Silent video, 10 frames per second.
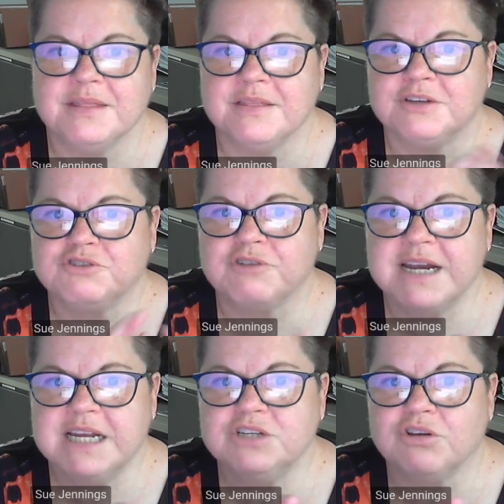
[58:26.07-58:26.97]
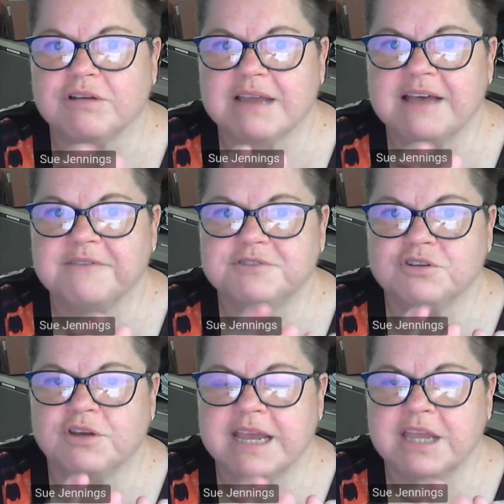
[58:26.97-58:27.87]
the
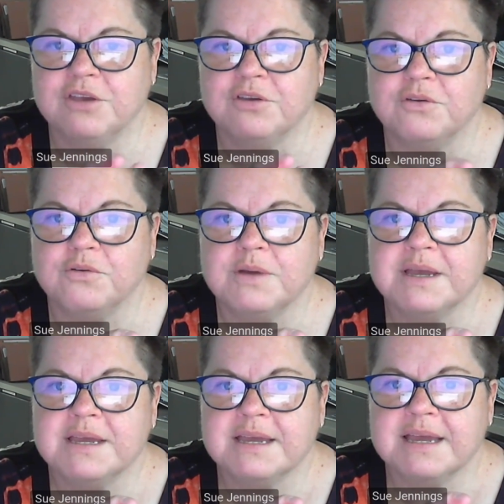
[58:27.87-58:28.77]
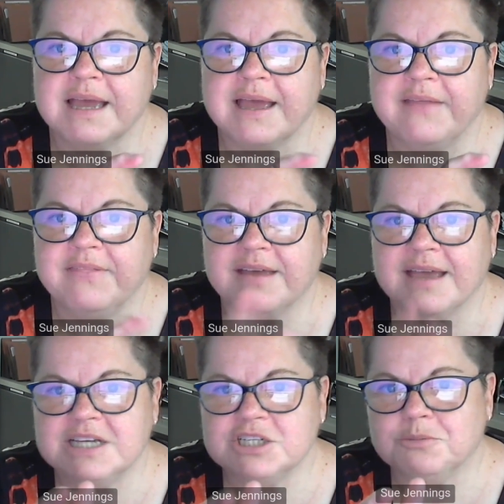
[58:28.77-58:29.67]
training.gov.au and the
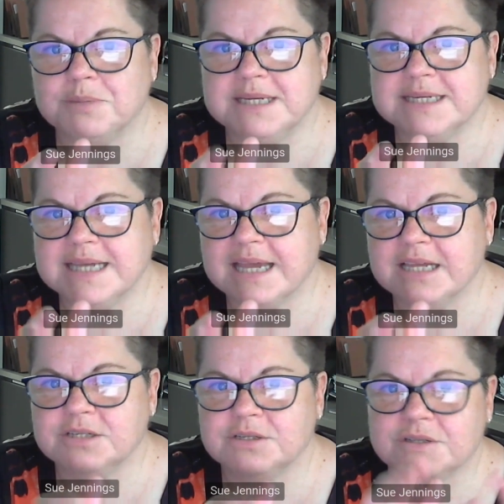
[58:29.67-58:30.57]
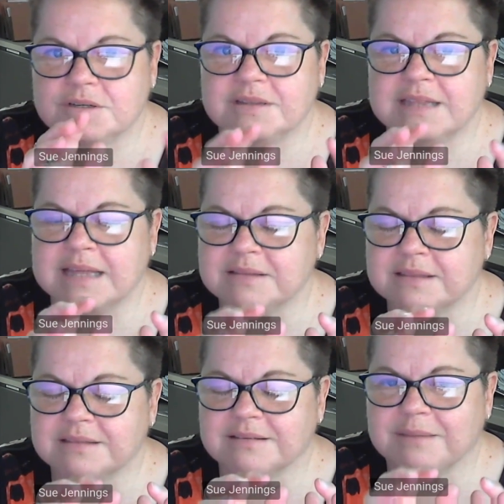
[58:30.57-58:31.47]
HLPTA, that
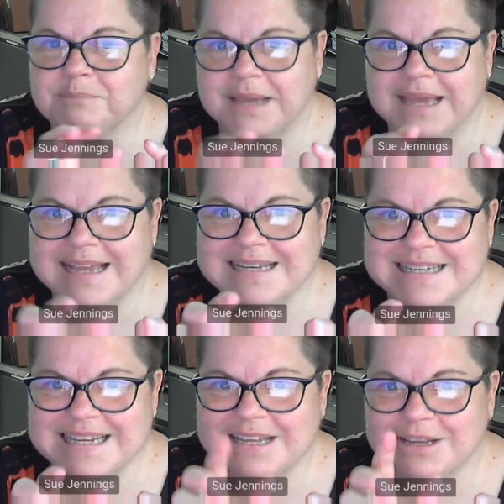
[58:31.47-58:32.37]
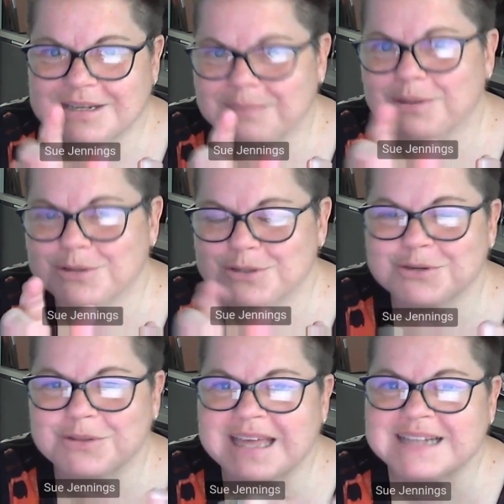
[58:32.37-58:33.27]

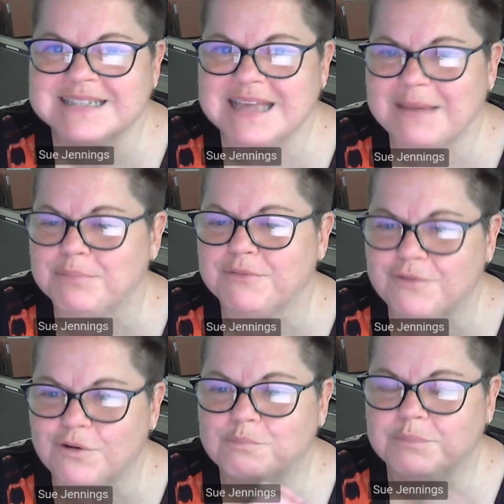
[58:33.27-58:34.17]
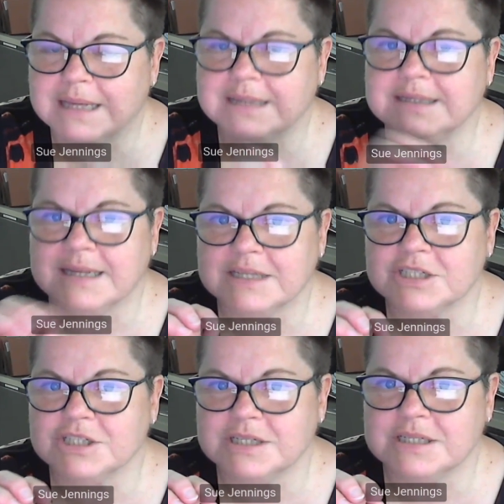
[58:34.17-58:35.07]
PAT002, that's that perform blood
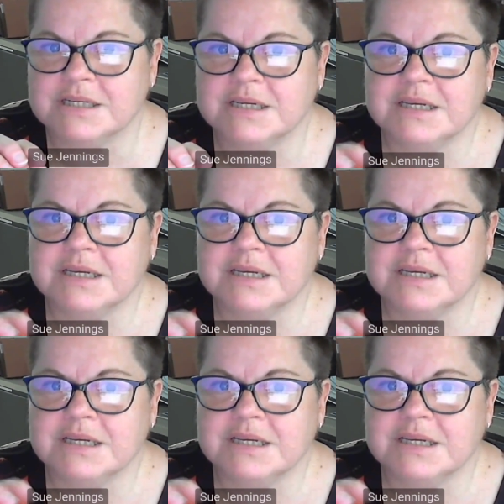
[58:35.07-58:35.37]
collection